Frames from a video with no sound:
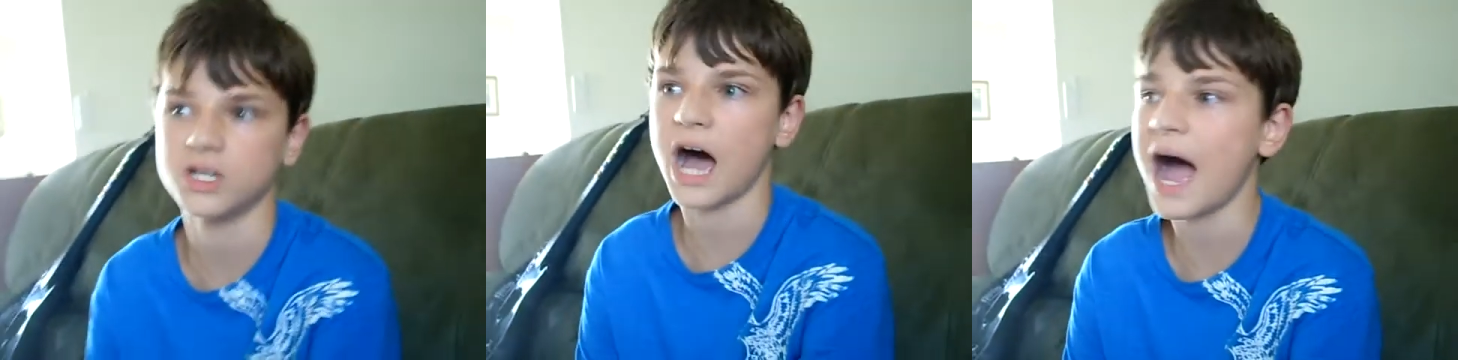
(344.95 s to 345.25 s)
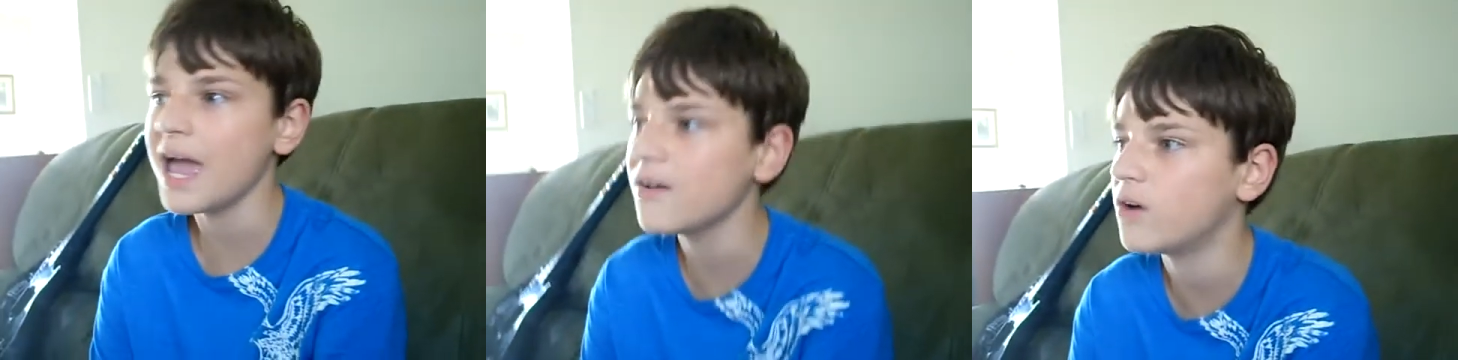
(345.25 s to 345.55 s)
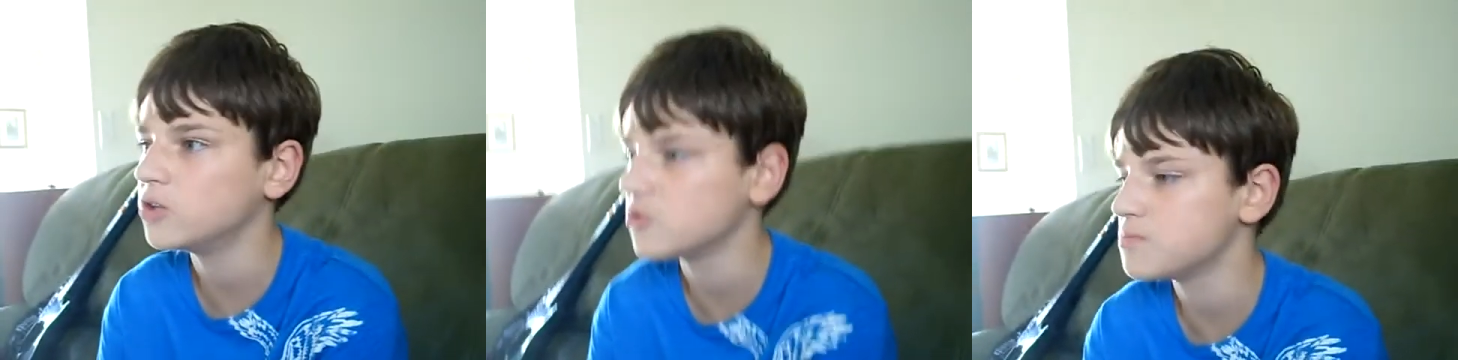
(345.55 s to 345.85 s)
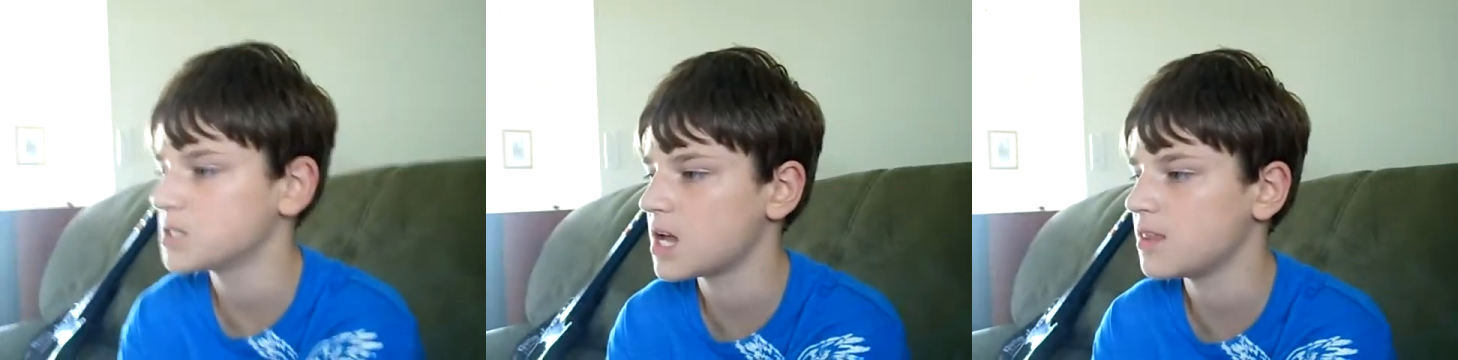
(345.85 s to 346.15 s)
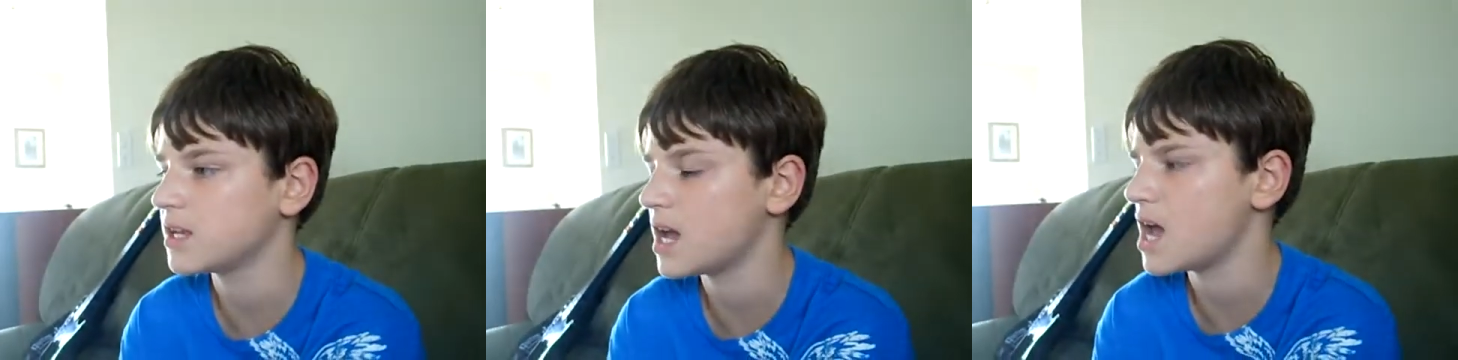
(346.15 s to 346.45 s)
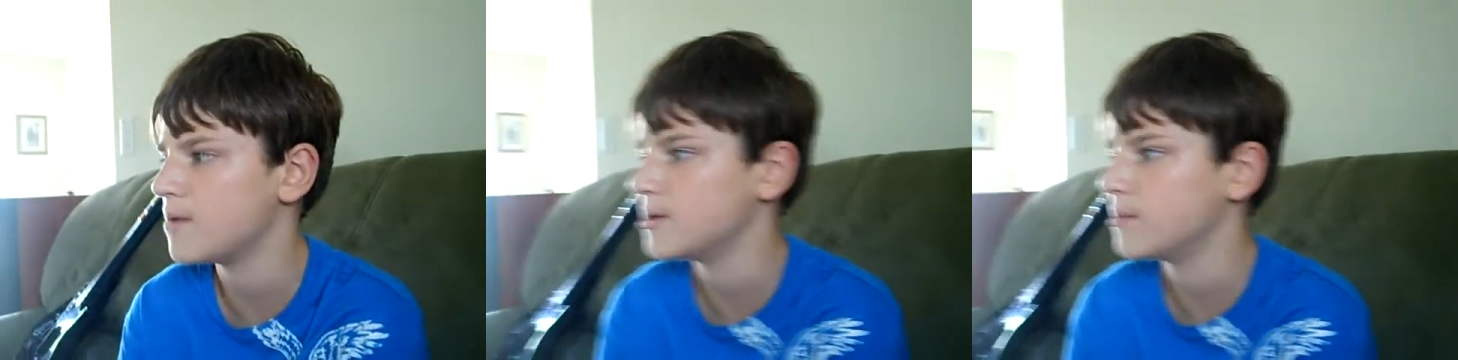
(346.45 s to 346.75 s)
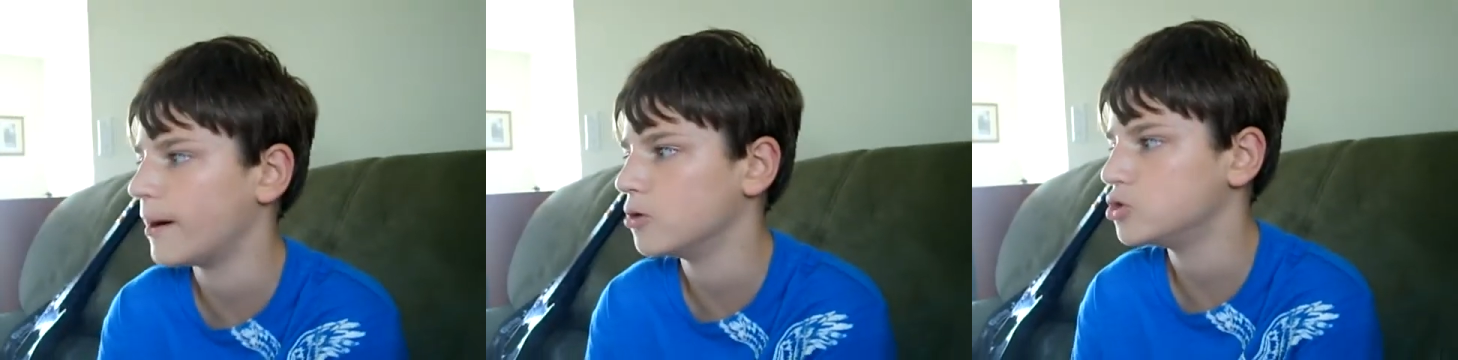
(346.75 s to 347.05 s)
I have 100%ed the game in
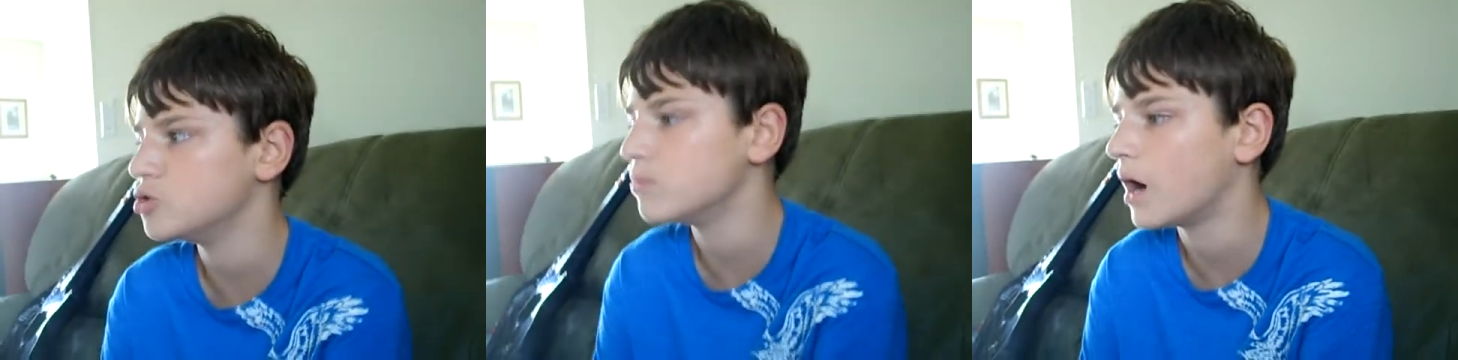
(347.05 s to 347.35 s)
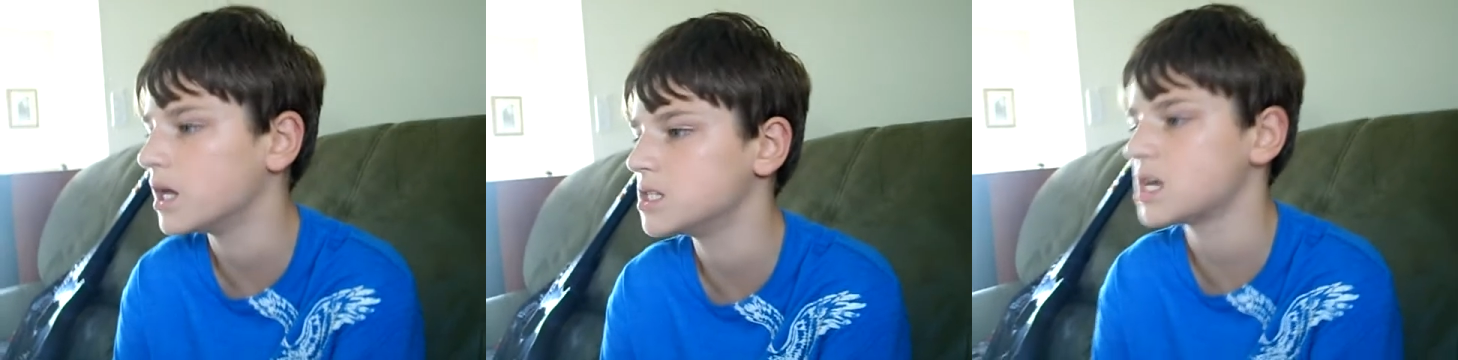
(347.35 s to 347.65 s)
about 2 months,